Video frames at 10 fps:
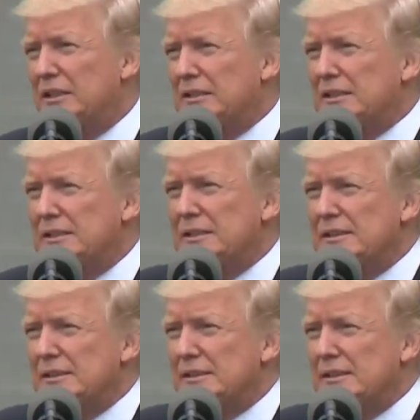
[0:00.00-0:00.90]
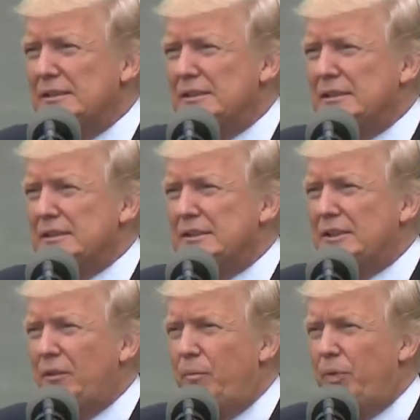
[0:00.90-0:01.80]

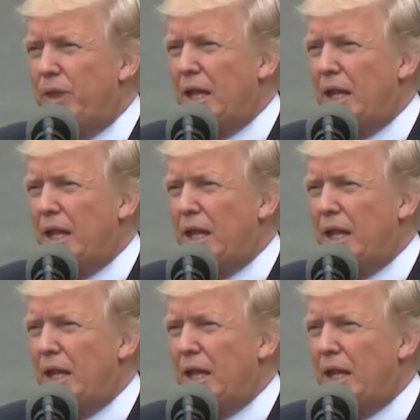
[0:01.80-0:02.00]
(silence)